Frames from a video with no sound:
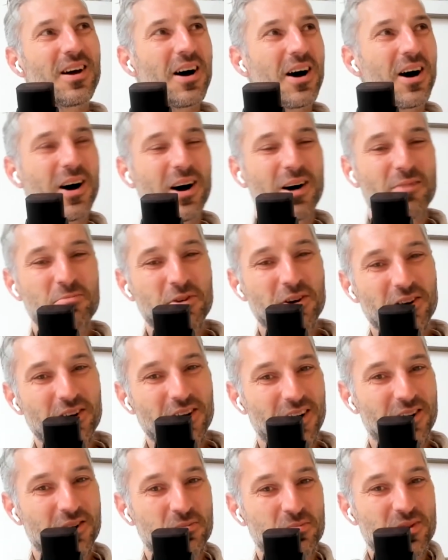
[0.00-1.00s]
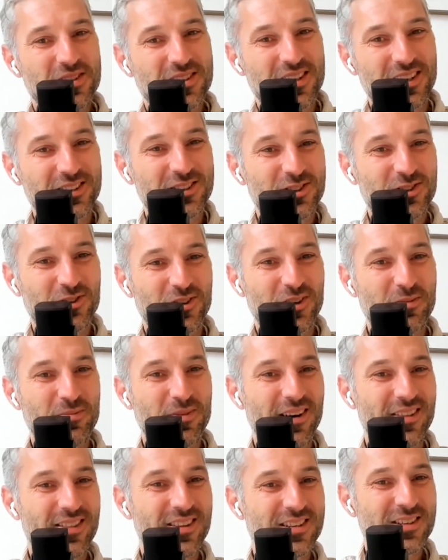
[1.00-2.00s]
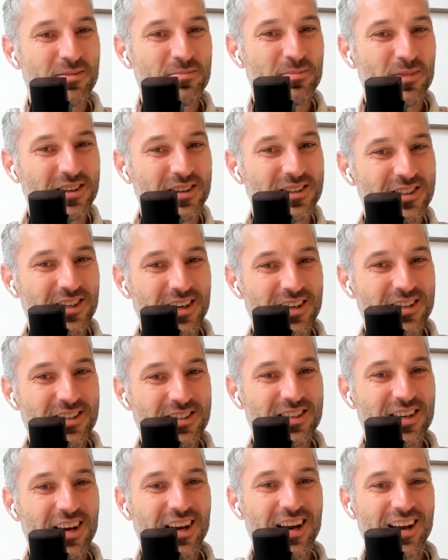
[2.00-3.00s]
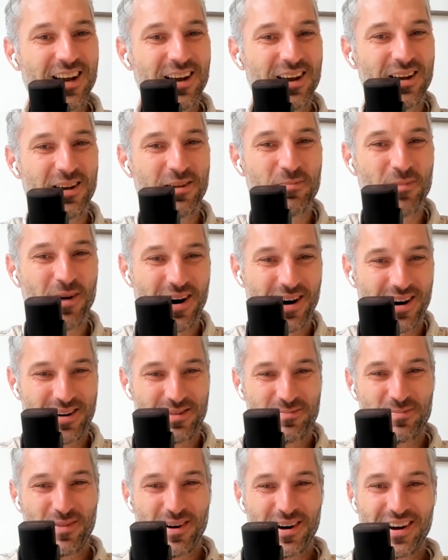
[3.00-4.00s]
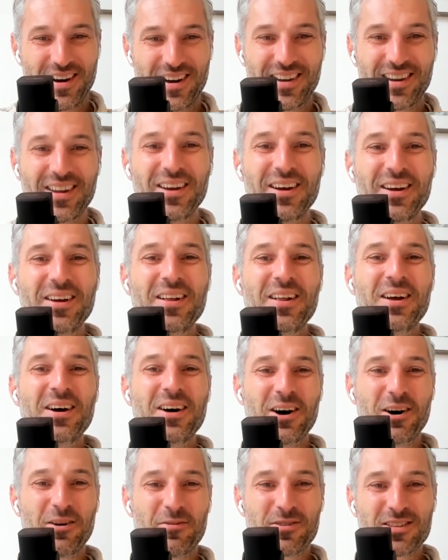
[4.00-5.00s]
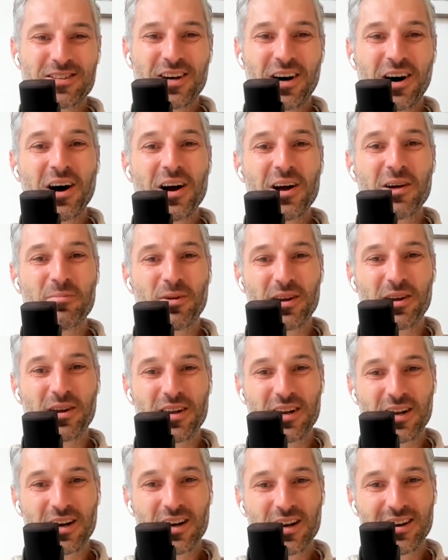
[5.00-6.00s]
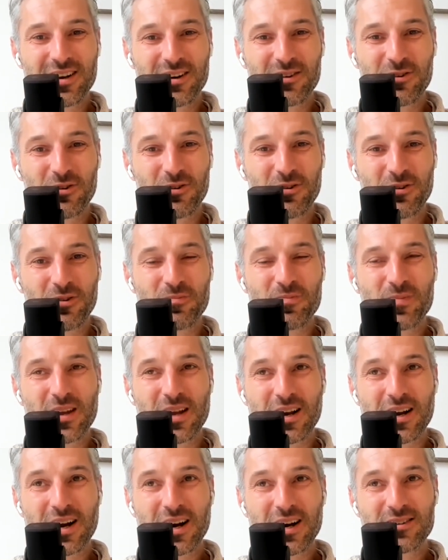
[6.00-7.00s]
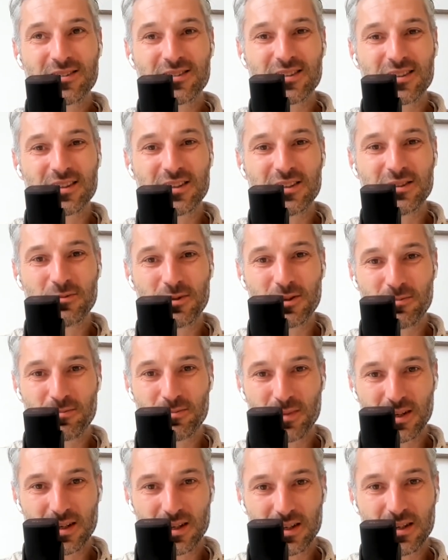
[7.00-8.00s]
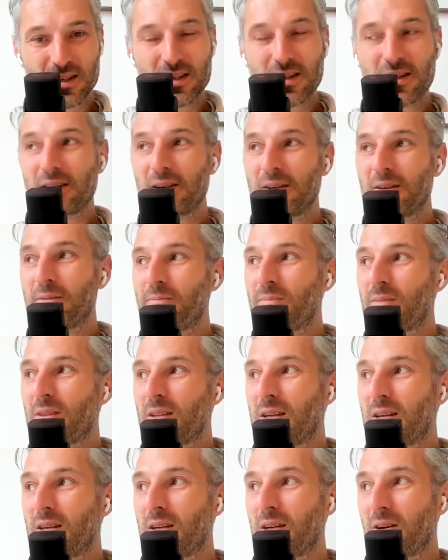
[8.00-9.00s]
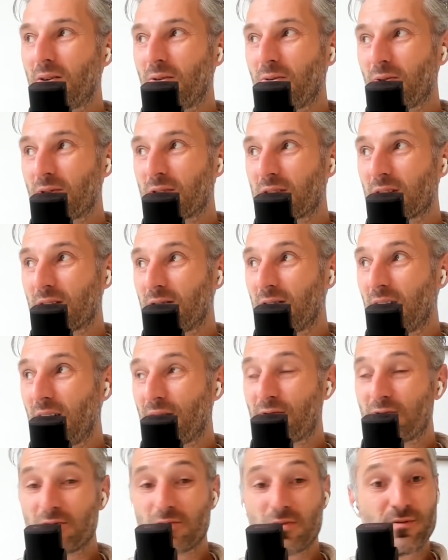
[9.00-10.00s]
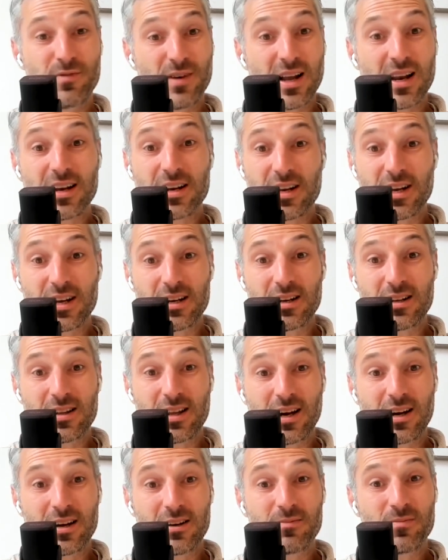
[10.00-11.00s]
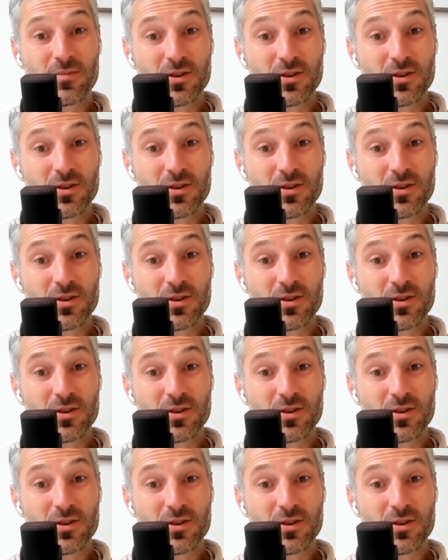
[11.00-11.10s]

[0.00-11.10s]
I'm not 100% sure about this. I might change my mind over time, but in a clinical encounter, you would be also have to validate that.